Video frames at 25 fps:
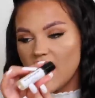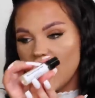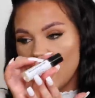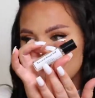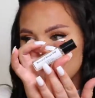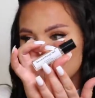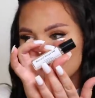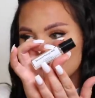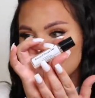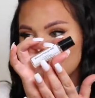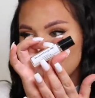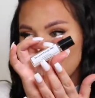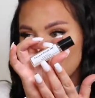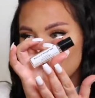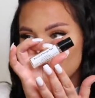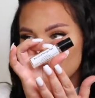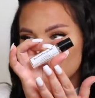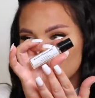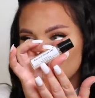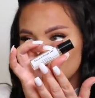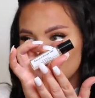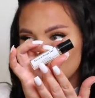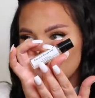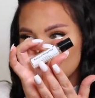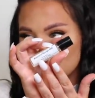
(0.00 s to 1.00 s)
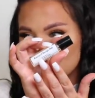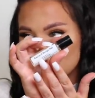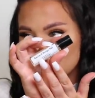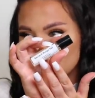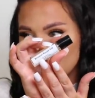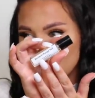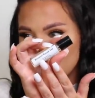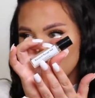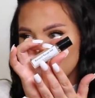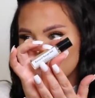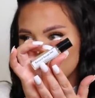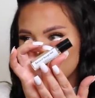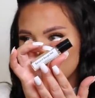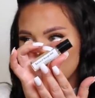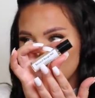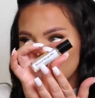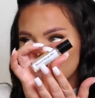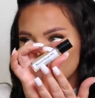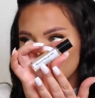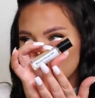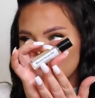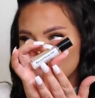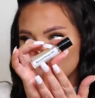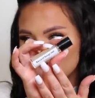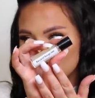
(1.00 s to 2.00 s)
They do have their impression of
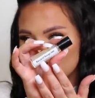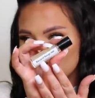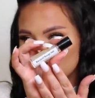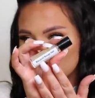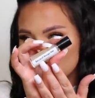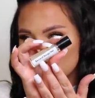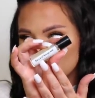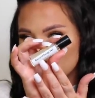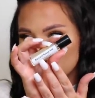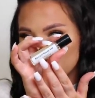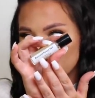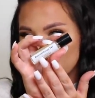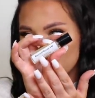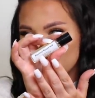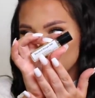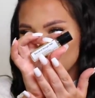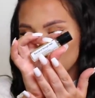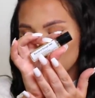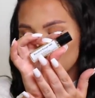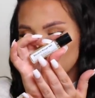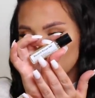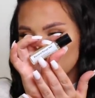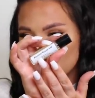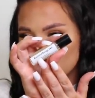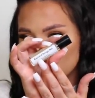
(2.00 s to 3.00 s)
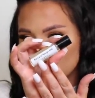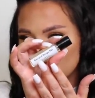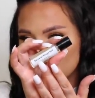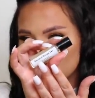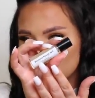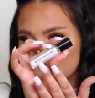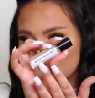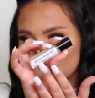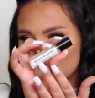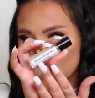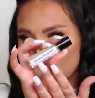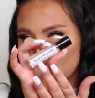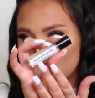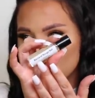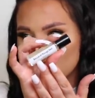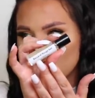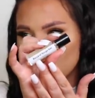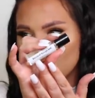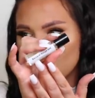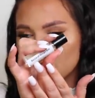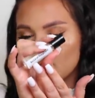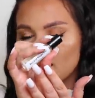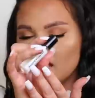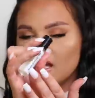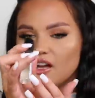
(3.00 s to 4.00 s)
Baccarat Rouge 540 on there as well.
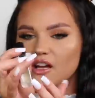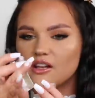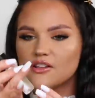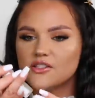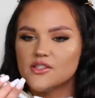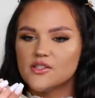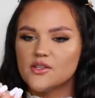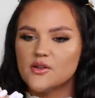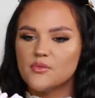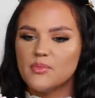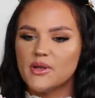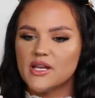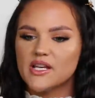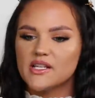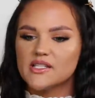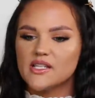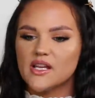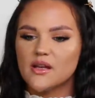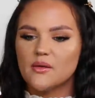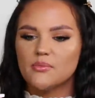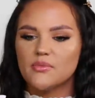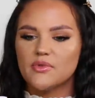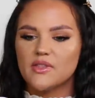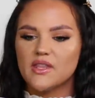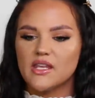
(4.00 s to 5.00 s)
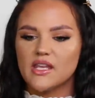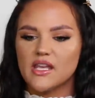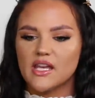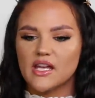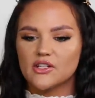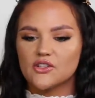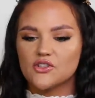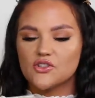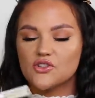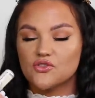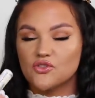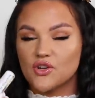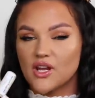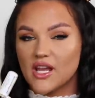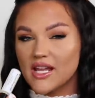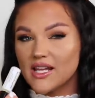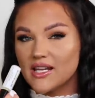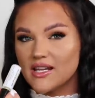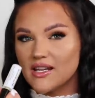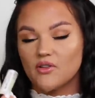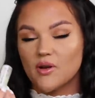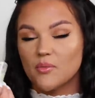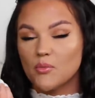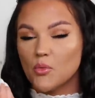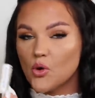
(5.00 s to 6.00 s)
And I also picked up the
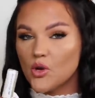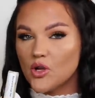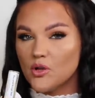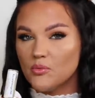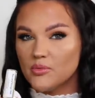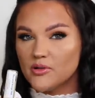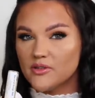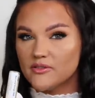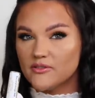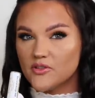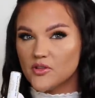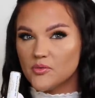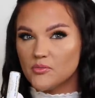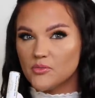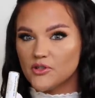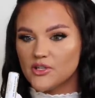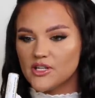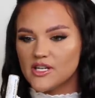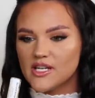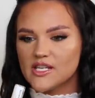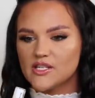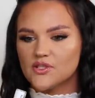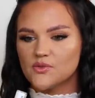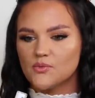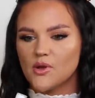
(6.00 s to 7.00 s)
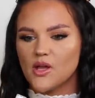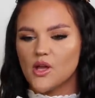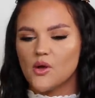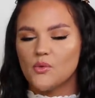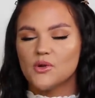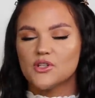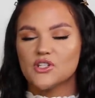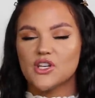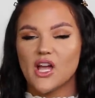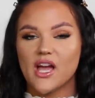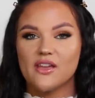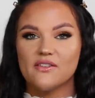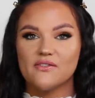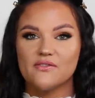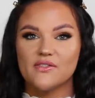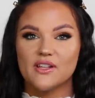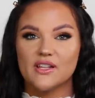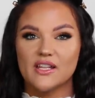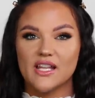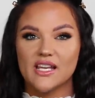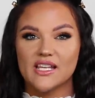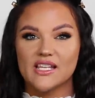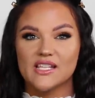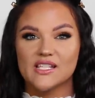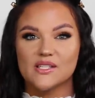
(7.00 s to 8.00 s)
Extrait from Oil Perfumery as well, which I feel
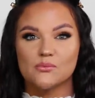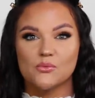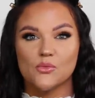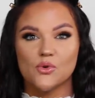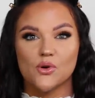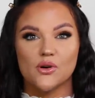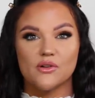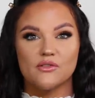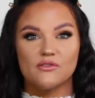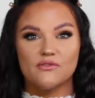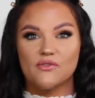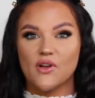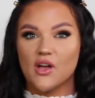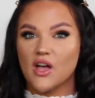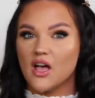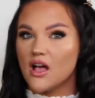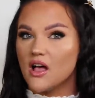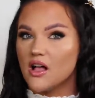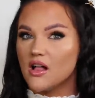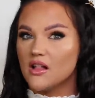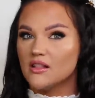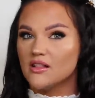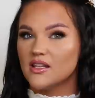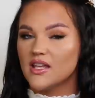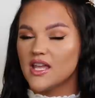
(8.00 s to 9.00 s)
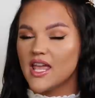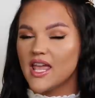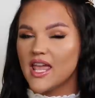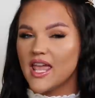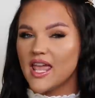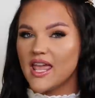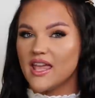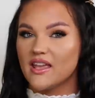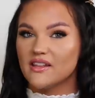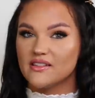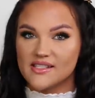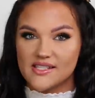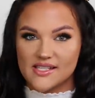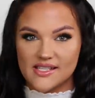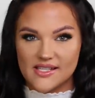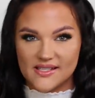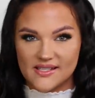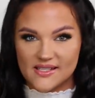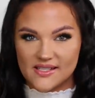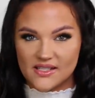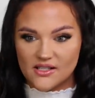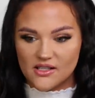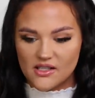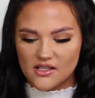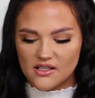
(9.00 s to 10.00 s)
like is more fall and
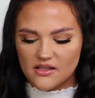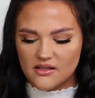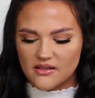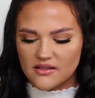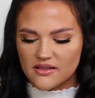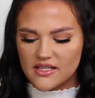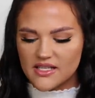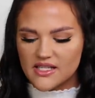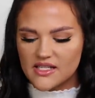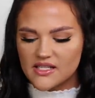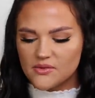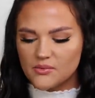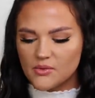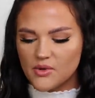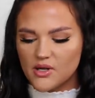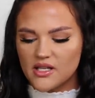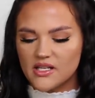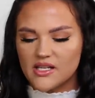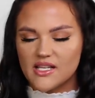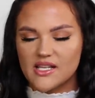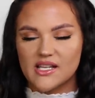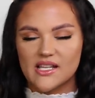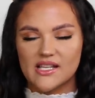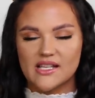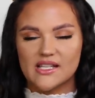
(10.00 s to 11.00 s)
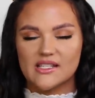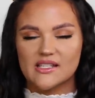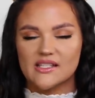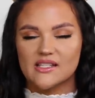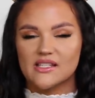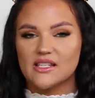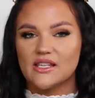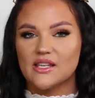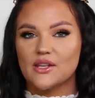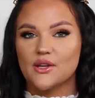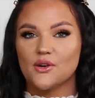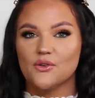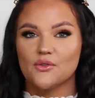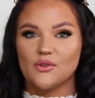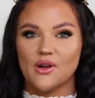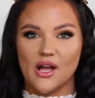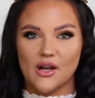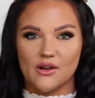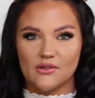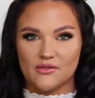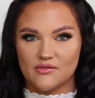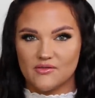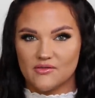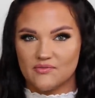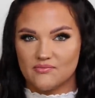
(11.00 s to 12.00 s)
seasonal. This one is
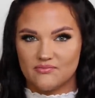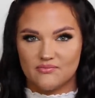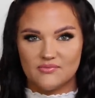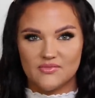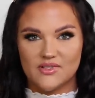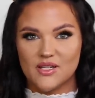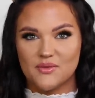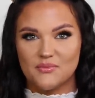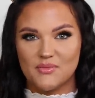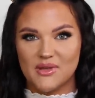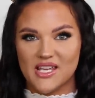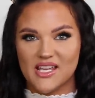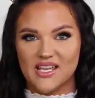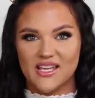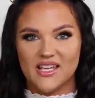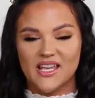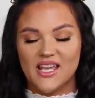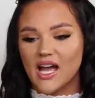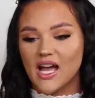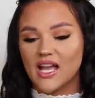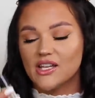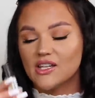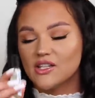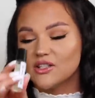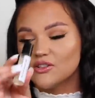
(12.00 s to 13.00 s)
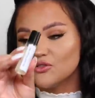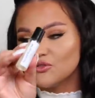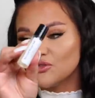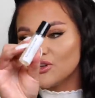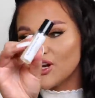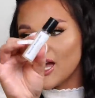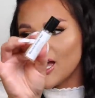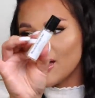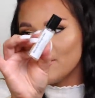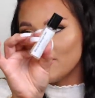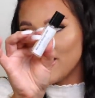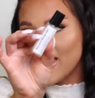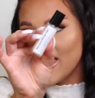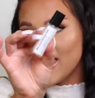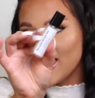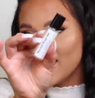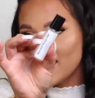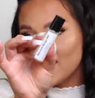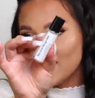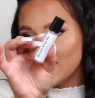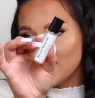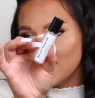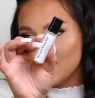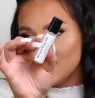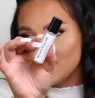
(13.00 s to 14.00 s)
year-round to me. I can grab
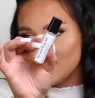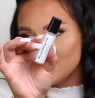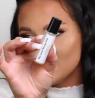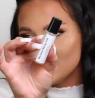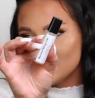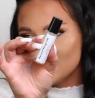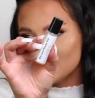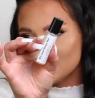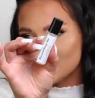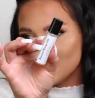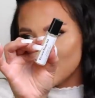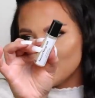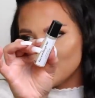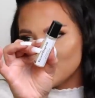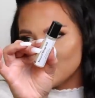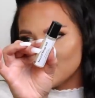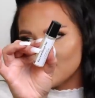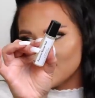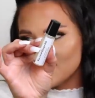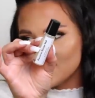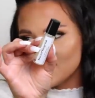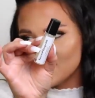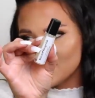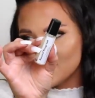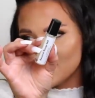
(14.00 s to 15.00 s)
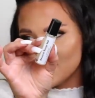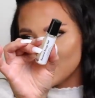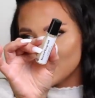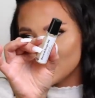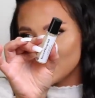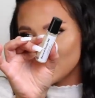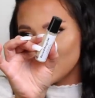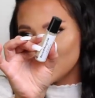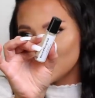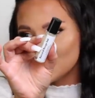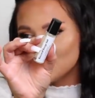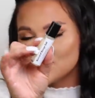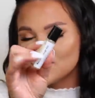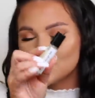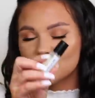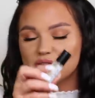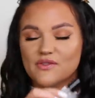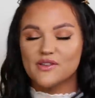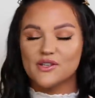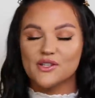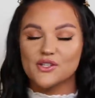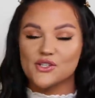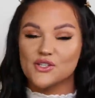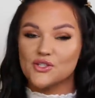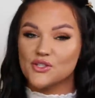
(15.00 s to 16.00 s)
any time of the day and I just
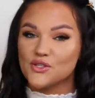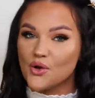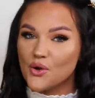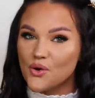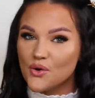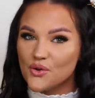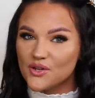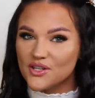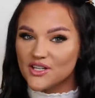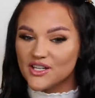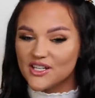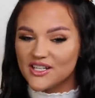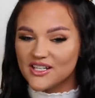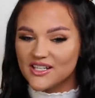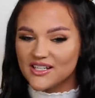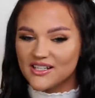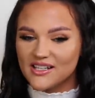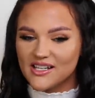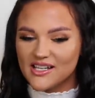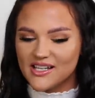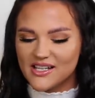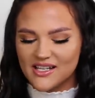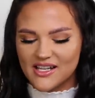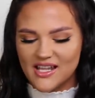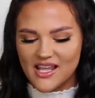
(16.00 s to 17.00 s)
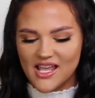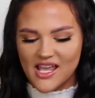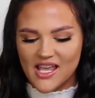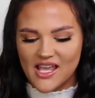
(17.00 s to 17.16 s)
feel so good in it.